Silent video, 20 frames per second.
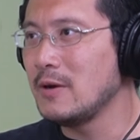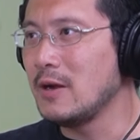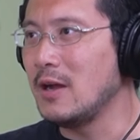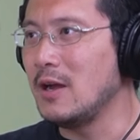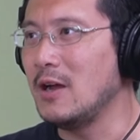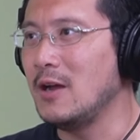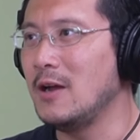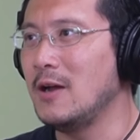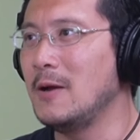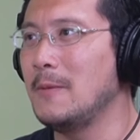
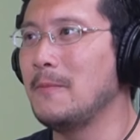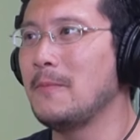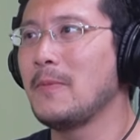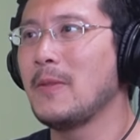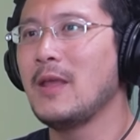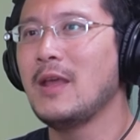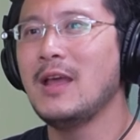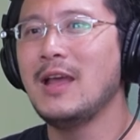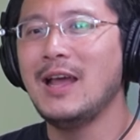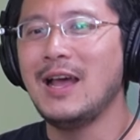Um,
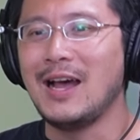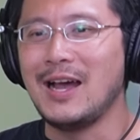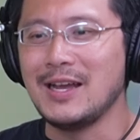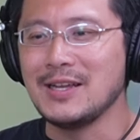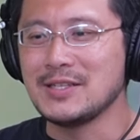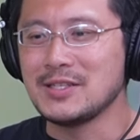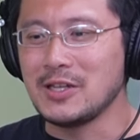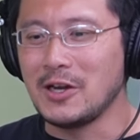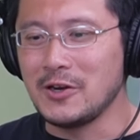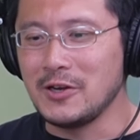I
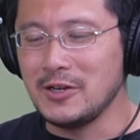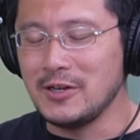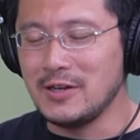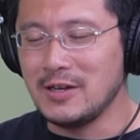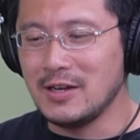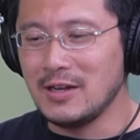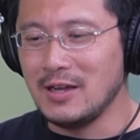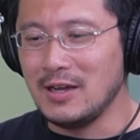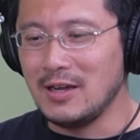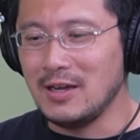
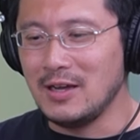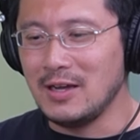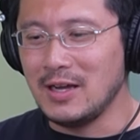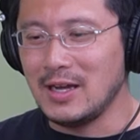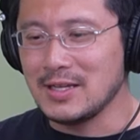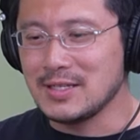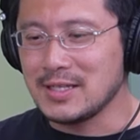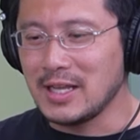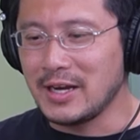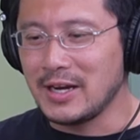started uh,
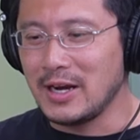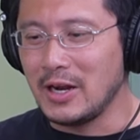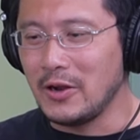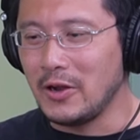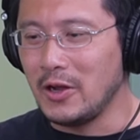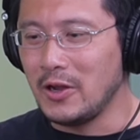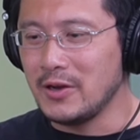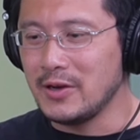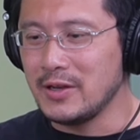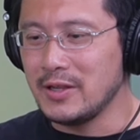I started out
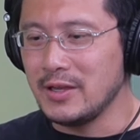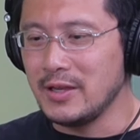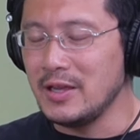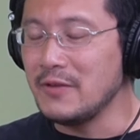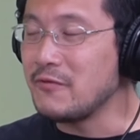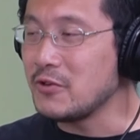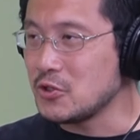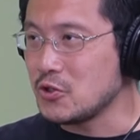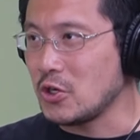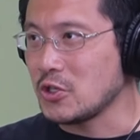on the
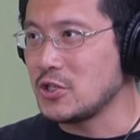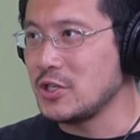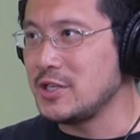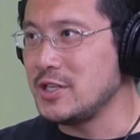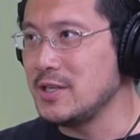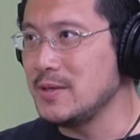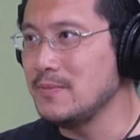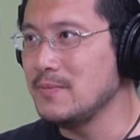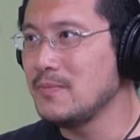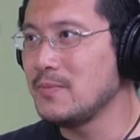infrastructure
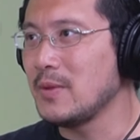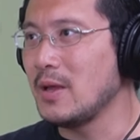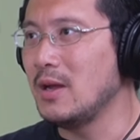team.